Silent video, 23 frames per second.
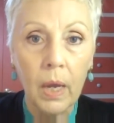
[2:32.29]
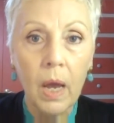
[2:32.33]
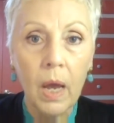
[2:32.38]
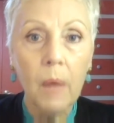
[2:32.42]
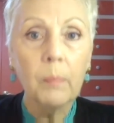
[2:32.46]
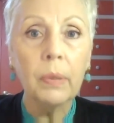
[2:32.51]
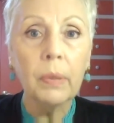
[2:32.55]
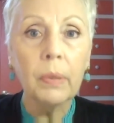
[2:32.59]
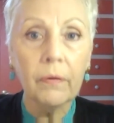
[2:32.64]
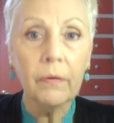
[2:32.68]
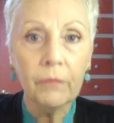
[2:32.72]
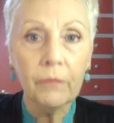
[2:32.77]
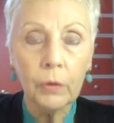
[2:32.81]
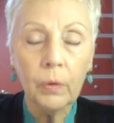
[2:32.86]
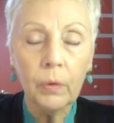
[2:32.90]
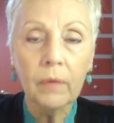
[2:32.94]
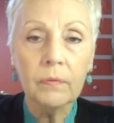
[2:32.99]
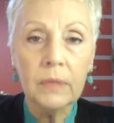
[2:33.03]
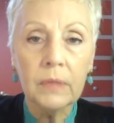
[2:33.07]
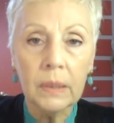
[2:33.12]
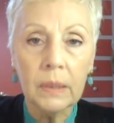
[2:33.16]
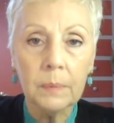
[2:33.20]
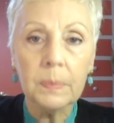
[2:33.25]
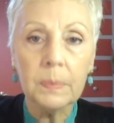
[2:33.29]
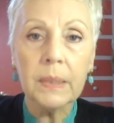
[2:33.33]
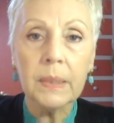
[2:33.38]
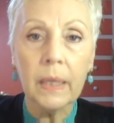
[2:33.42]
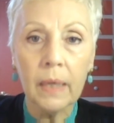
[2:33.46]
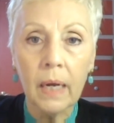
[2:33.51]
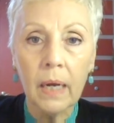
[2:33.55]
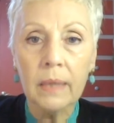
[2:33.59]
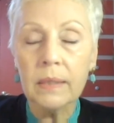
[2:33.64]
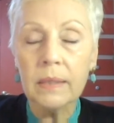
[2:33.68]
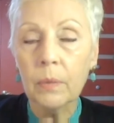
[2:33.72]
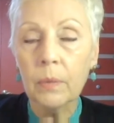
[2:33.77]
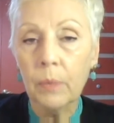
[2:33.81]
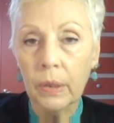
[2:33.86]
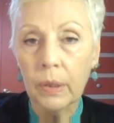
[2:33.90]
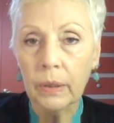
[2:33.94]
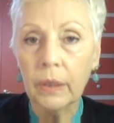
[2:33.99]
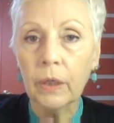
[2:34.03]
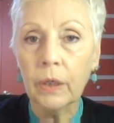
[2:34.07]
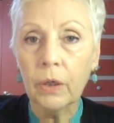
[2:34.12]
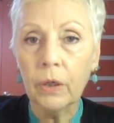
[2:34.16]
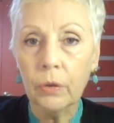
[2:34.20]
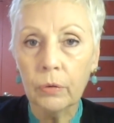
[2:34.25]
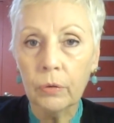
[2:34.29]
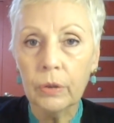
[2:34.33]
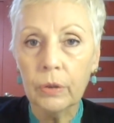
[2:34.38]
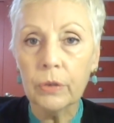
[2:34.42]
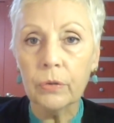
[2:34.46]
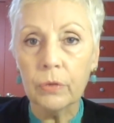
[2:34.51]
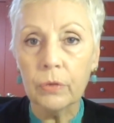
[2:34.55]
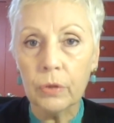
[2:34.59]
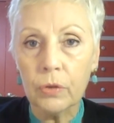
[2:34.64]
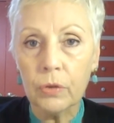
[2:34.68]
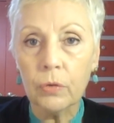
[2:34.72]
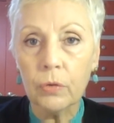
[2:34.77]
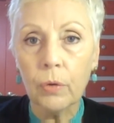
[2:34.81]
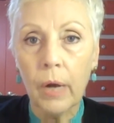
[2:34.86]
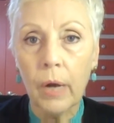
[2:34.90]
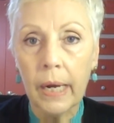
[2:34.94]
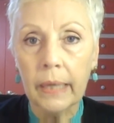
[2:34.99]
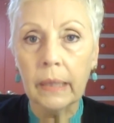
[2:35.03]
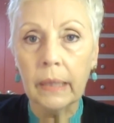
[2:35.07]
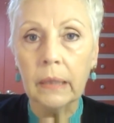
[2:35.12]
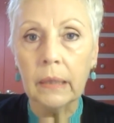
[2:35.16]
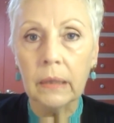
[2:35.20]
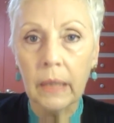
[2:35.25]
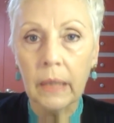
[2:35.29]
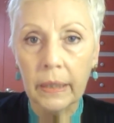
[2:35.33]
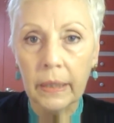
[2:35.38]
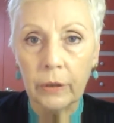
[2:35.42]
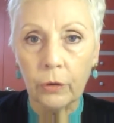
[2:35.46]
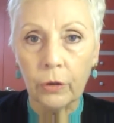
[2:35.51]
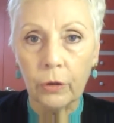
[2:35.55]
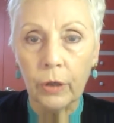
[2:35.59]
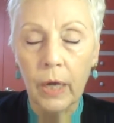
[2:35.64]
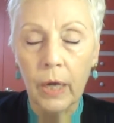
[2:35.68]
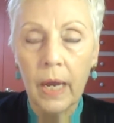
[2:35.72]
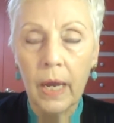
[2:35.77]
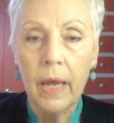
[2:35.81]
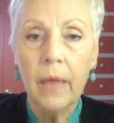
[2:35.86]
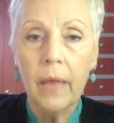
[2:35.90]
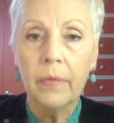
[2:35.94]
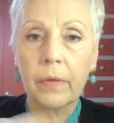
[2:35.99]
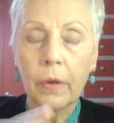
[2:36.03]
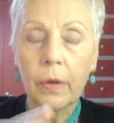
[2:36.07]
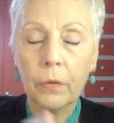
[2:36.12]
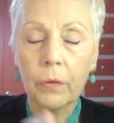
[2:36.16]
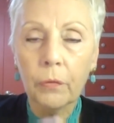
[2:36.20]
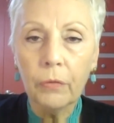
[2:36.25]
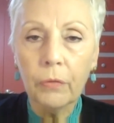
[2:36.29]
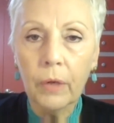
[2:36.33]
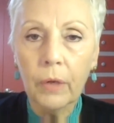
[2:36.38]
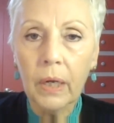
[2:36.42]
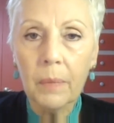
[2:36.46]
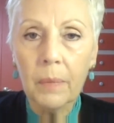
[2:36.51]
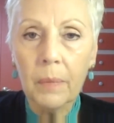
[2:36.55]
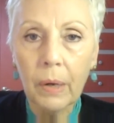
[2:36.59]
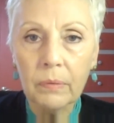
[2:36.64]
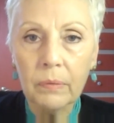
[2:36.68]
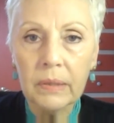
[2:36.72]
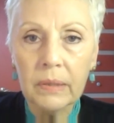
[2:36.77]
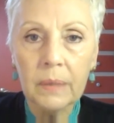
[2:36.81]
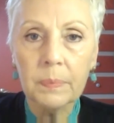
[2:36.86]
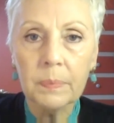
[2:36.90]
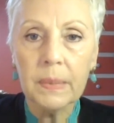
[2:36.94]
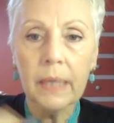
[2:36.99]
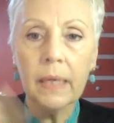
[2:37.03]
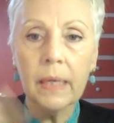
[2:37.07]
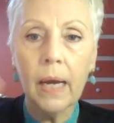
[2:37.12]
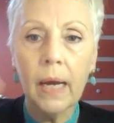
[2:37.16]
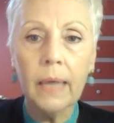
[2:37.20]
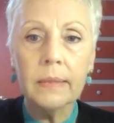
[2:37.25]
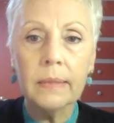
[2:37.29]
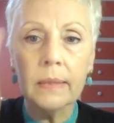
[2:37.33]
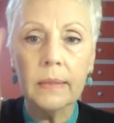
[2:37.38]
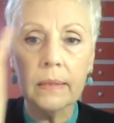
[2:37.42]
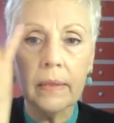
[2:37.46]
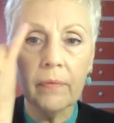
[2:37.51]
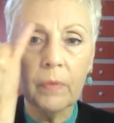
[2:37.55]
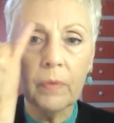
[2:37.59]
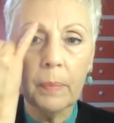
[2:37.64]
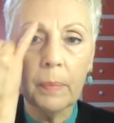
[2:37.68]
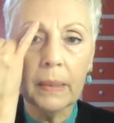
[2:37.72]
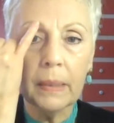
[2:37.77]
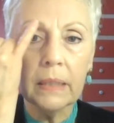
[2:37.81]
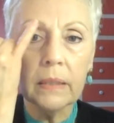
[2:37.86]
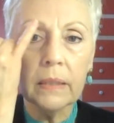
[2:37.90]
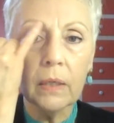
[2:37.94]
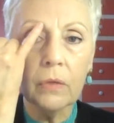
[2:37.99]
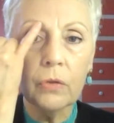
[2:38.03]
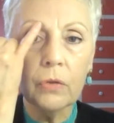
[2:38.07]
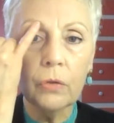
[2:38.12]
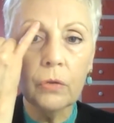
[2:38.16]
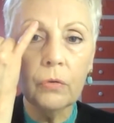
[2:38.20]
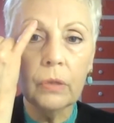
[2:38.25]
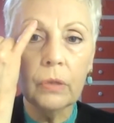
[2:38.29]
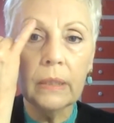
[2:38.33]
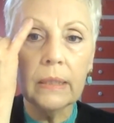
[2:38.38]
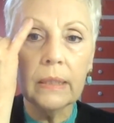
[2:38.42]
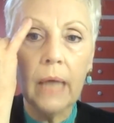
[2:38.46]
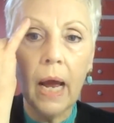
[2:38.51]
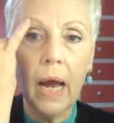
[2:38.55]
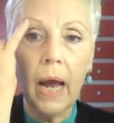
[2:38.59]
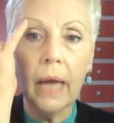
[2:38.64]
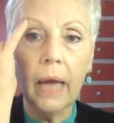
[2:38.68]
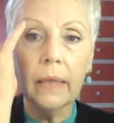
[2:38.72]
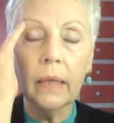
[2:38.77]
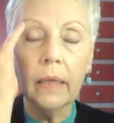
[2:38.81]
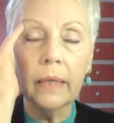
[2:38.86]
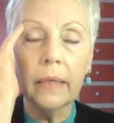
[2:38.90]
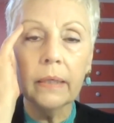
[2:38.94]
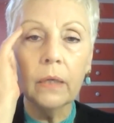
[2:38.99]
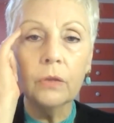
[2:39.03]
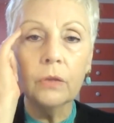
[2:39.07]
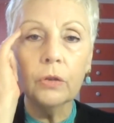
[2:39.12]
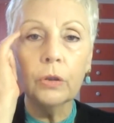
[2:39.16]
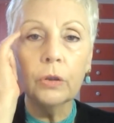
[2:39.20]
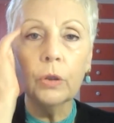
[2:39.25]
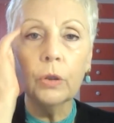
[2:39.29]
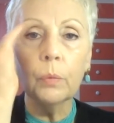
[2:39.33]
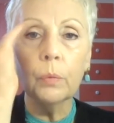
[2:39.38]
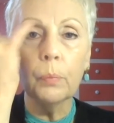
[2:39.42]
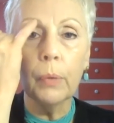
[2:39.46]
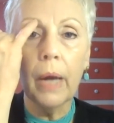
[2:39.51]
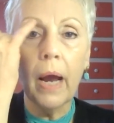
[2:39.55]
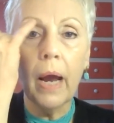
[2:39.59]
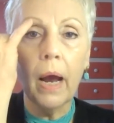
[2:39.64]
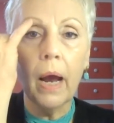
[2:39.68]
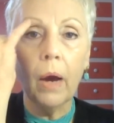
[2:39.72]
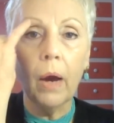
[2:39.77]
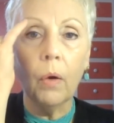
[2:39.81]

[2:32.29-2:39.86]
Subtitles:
But if you have deep set eyes, I want to encourage you to try lighter. The other thing about deep set eyes is everybody tells you you need to highlight under your brow.